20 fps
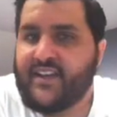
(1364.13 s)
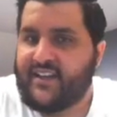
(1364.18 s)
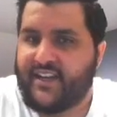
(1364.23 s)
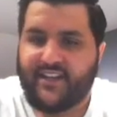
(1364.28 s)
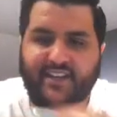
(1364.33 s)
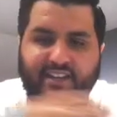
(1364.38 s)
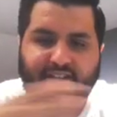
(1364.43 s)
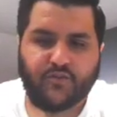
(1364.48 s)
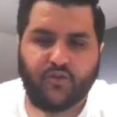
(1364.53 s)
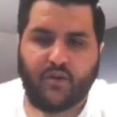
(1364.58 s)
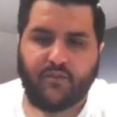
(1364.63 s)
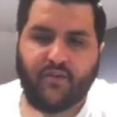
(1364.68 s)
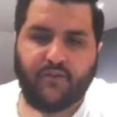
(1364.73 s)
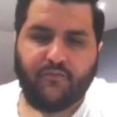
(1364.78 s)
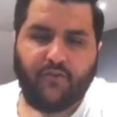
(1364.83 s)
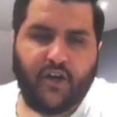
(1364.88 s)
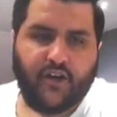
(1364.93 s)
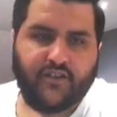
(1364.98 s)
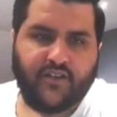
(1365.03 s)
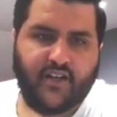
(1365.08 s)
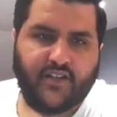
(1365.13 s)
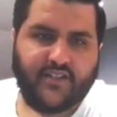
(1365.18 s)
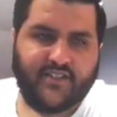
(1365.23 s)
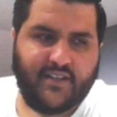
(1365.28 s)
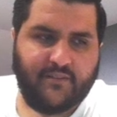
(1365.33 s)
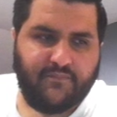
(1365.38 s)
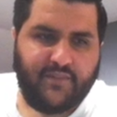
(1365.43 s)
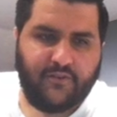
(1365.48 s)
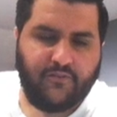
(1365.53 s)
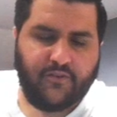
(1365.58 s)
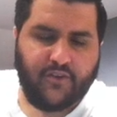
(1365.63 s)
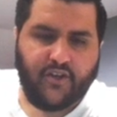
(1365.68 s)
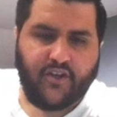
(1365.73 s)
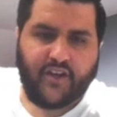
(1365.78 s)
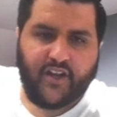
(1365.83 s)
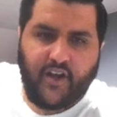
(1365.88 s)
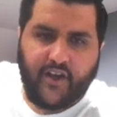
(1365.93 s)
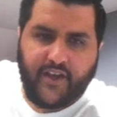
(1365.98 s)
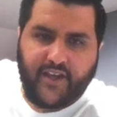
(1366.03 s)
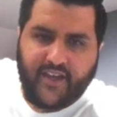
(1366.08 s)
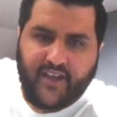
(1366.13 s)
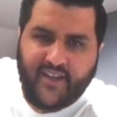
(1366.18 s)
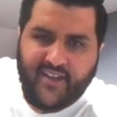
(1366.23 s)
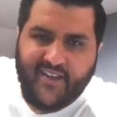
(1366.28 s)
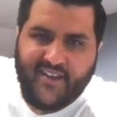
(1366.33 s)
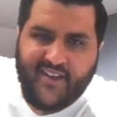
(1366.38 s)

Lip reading: Now that's what my wildcard template would look like.